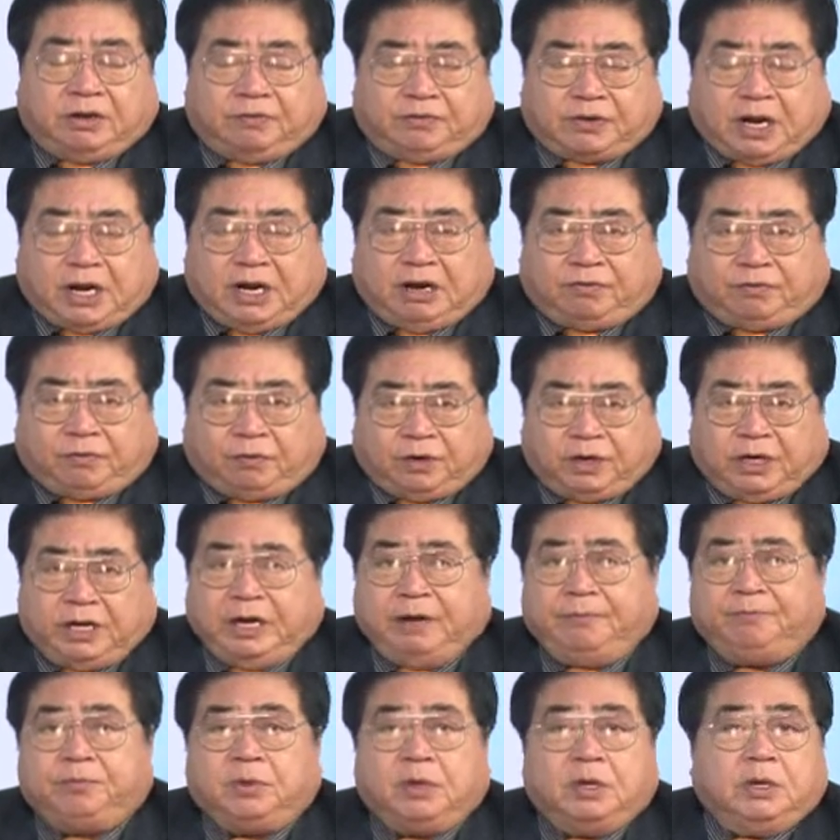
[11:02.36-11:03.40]
of
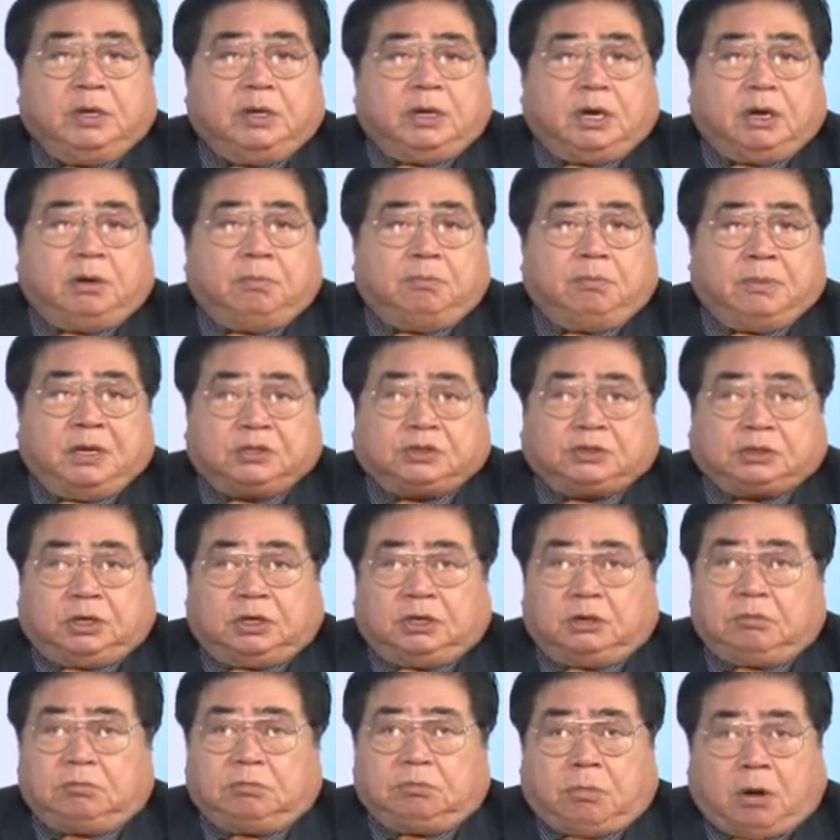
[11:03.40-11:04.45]
California, uh,
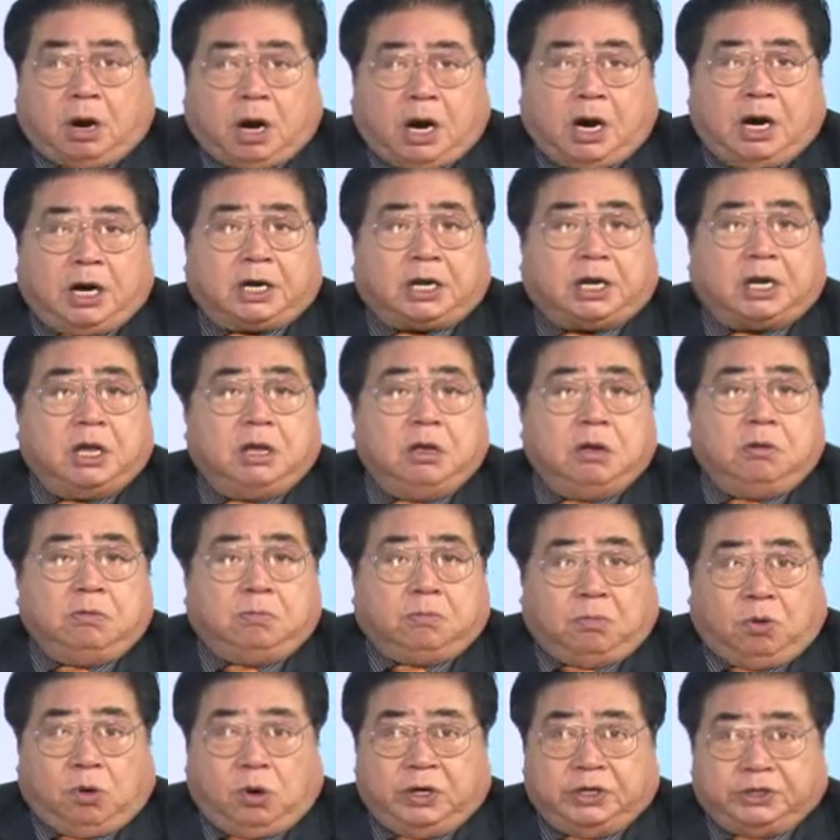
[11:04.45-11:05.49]
Mr. Mark
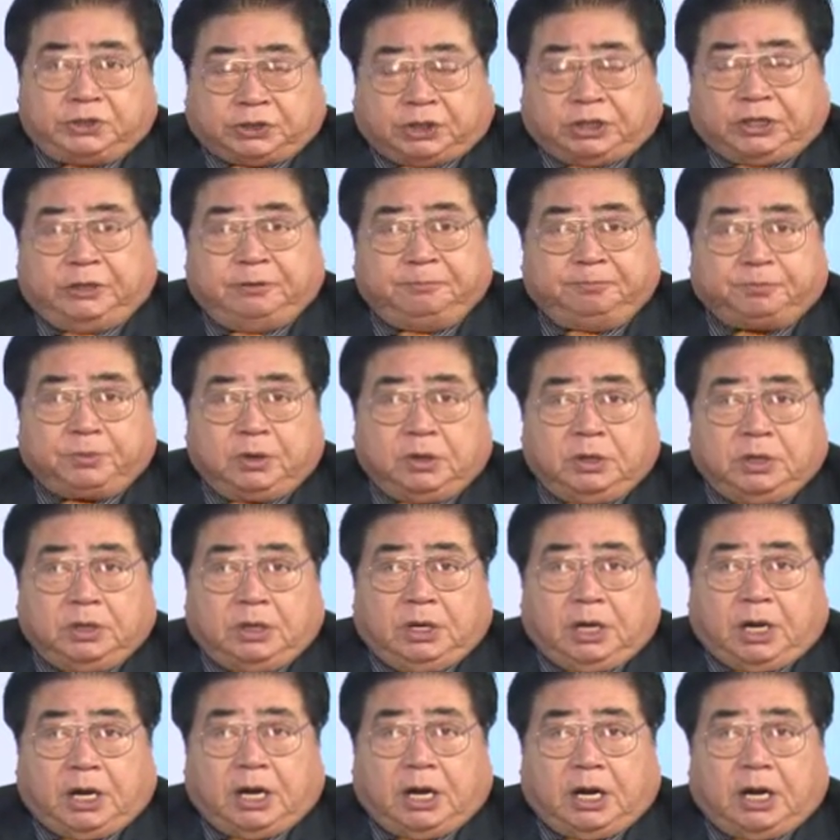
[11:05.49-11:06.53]
Meuser.
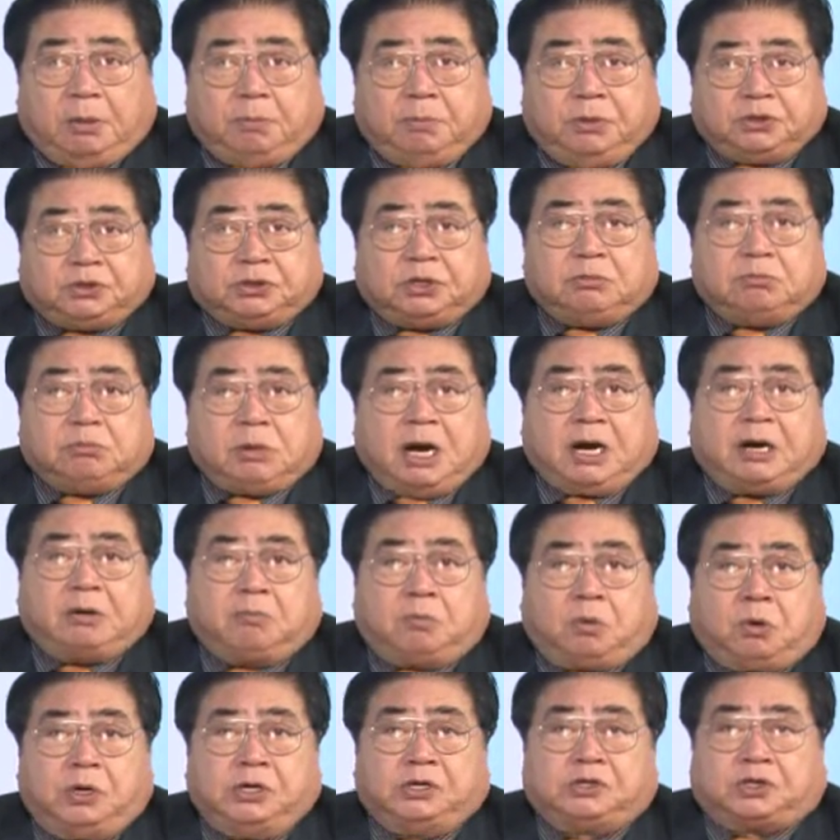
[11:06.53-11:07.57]
Uh, Mr. Mark
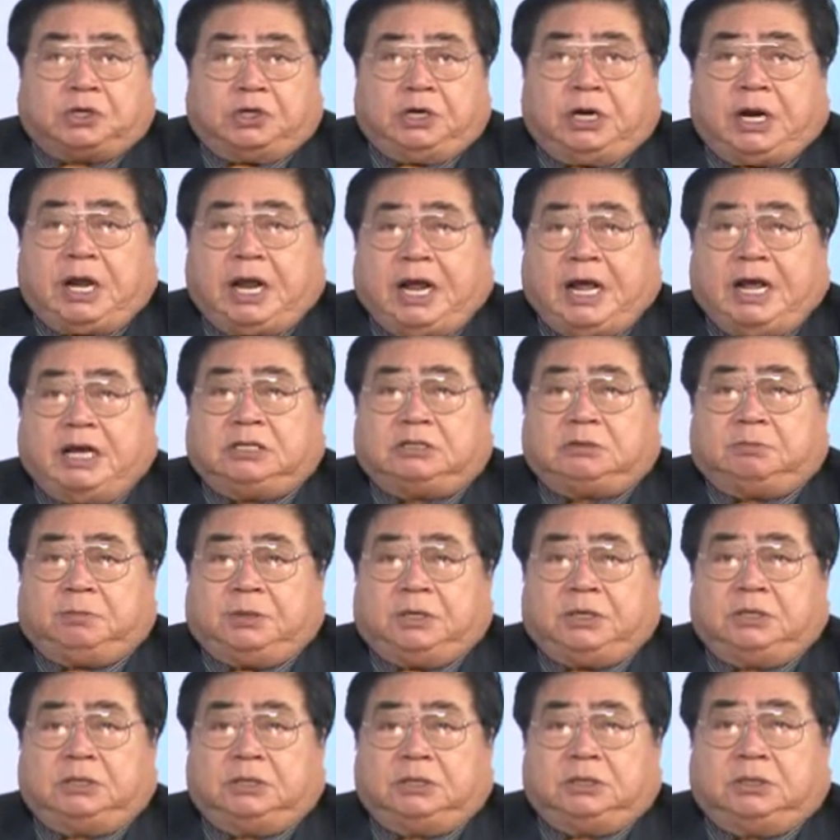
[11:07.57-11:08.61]
Meuser has
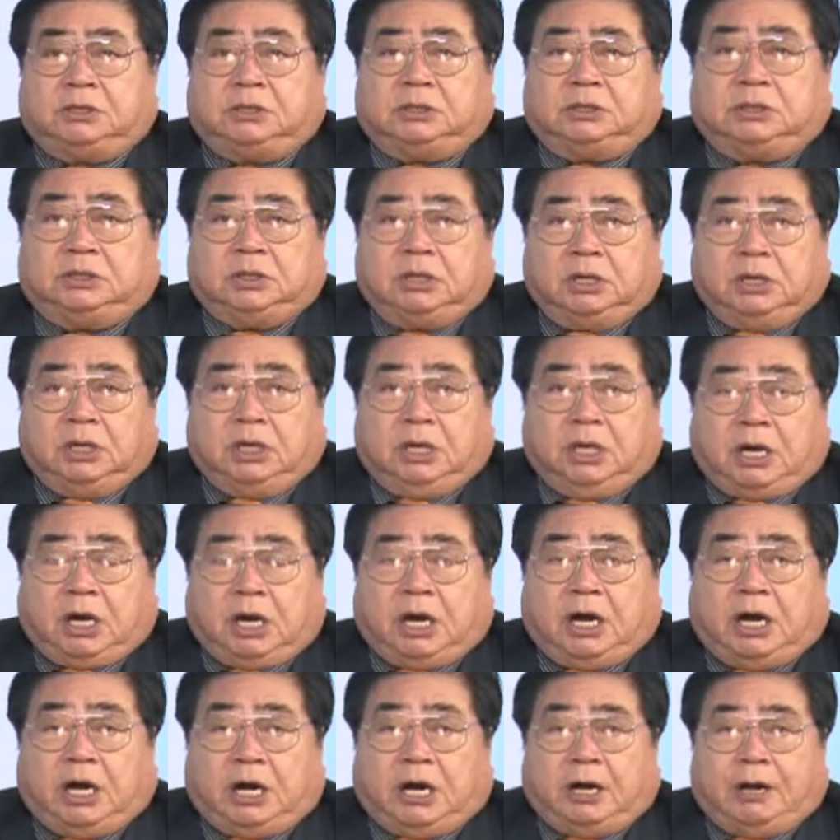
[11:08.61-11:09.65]
been
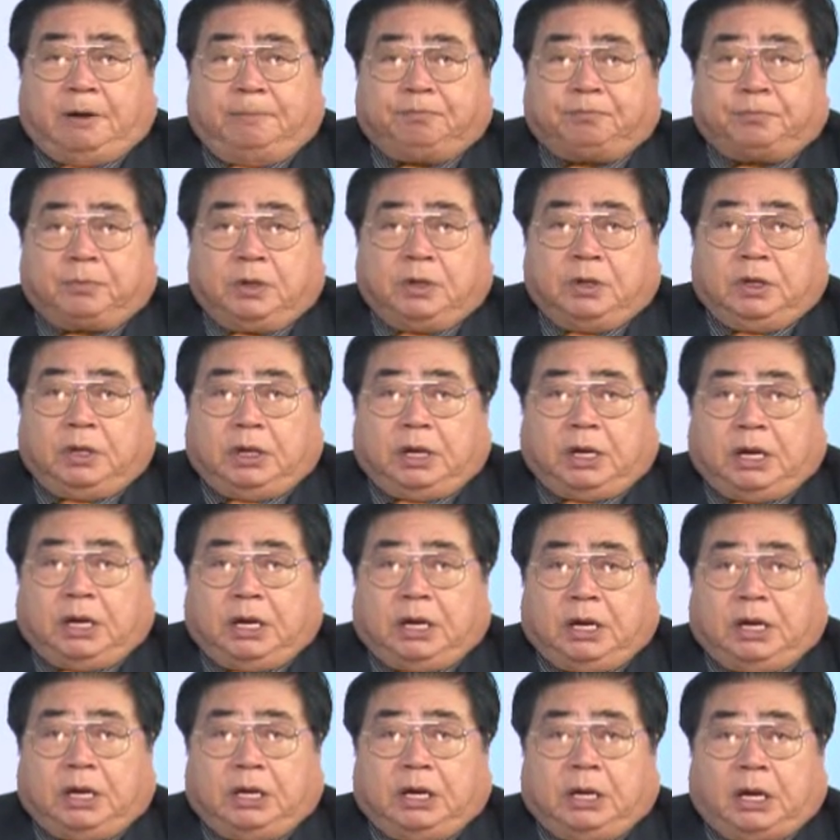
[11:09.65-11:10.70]
uh,
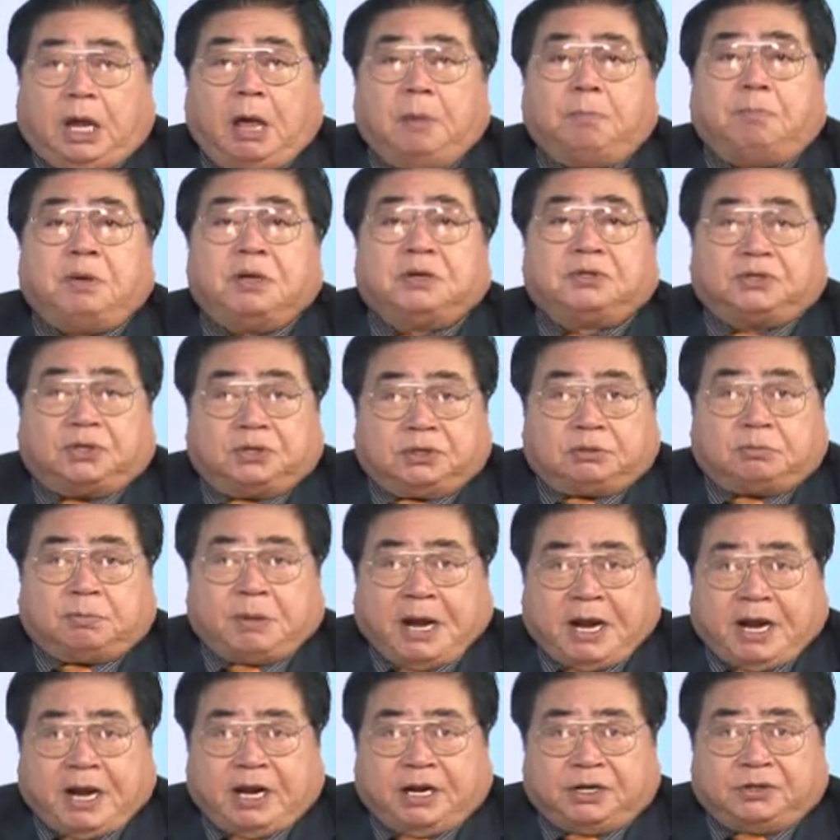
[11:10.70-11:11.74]
uh, a
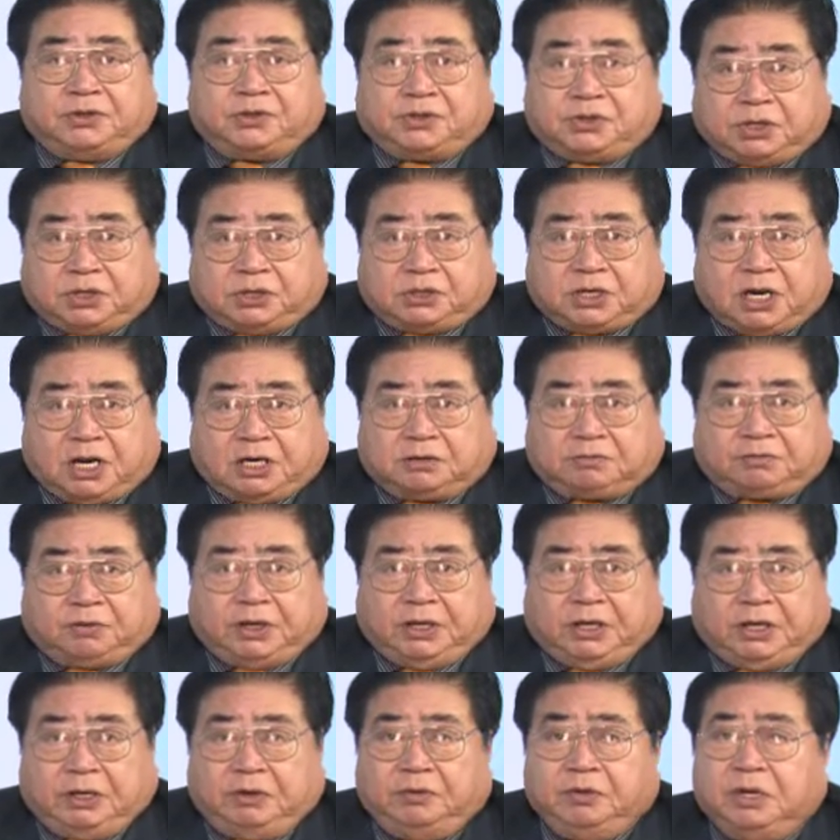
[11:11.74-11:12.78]
businessman
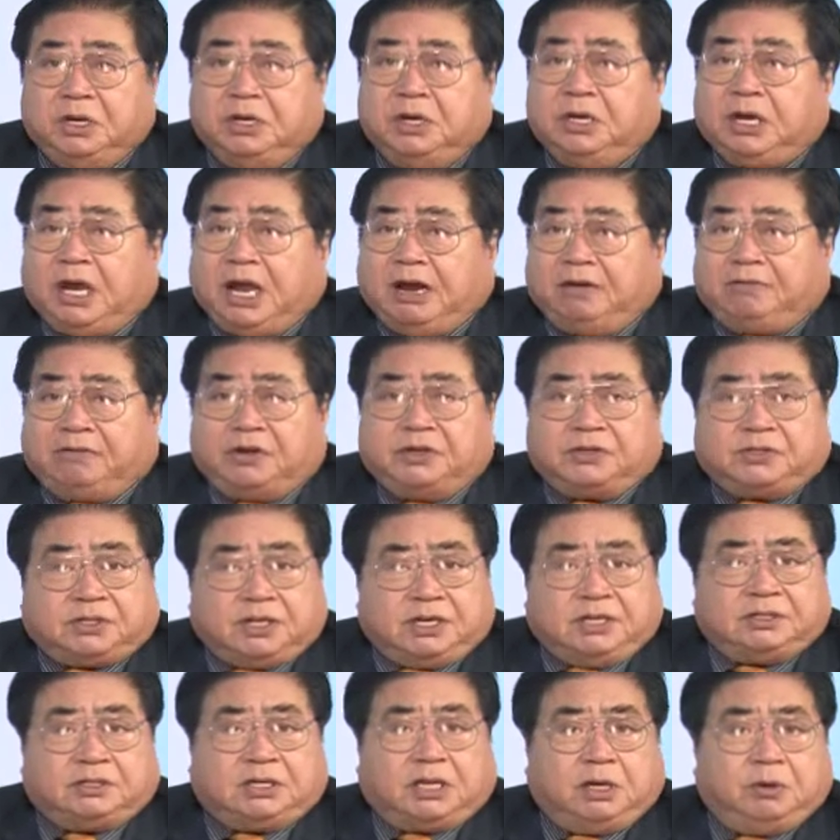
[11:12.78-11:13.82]
successfully ever
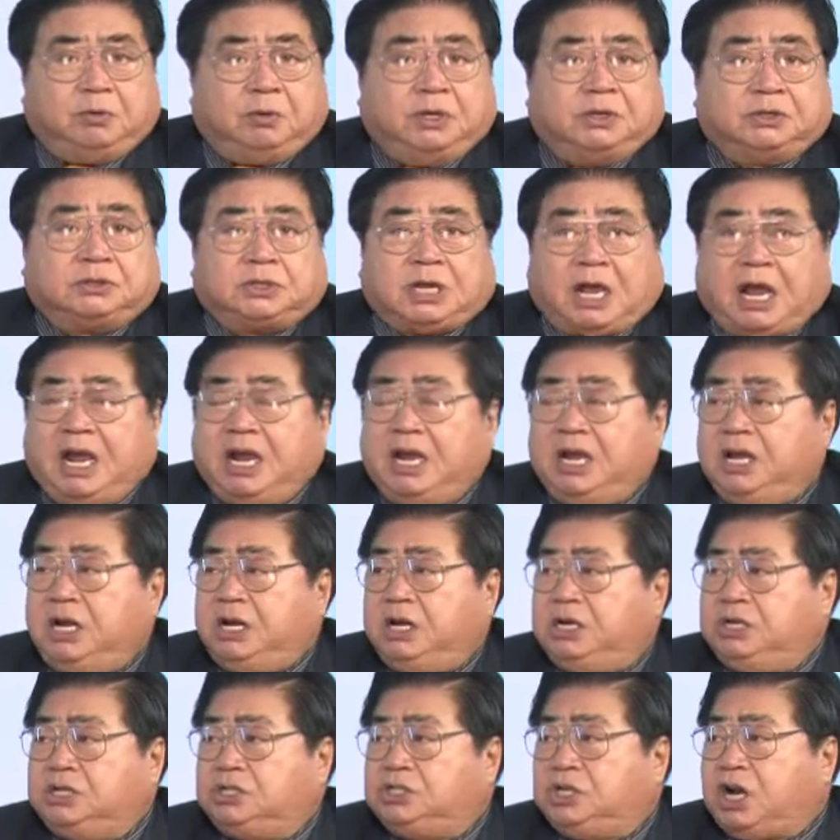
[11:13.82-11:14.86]
since he was
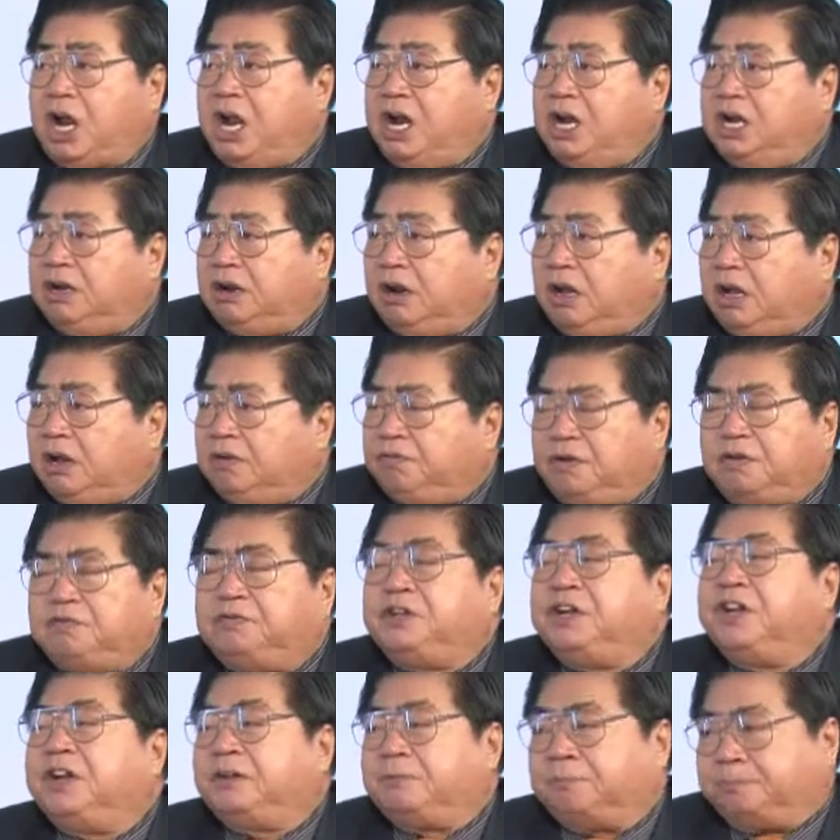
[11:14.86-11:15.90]
eight, eight,
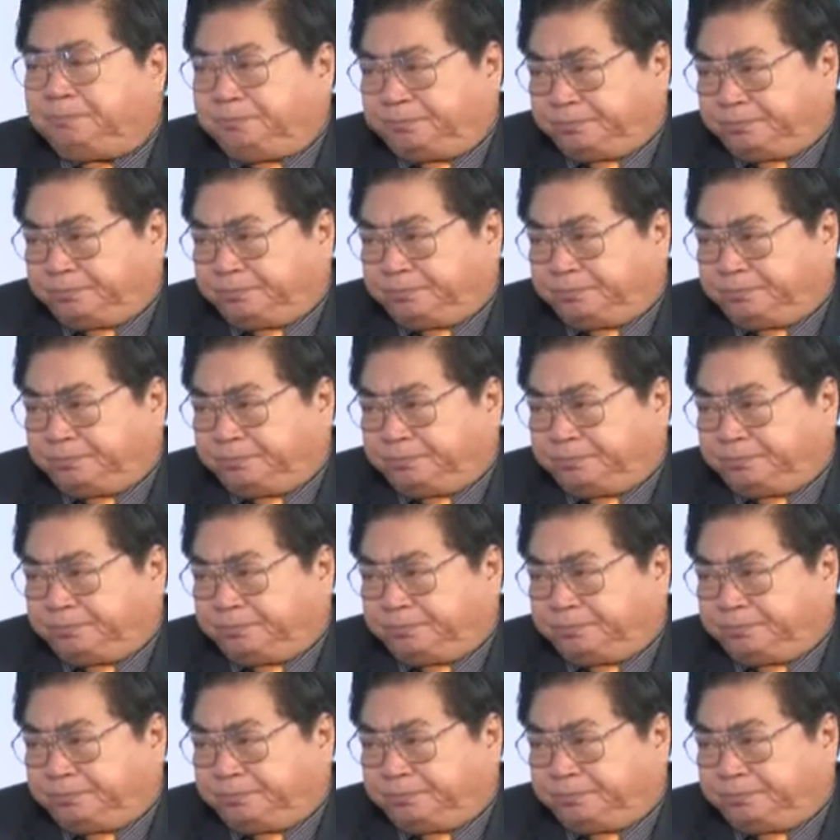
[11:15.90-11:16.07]
15.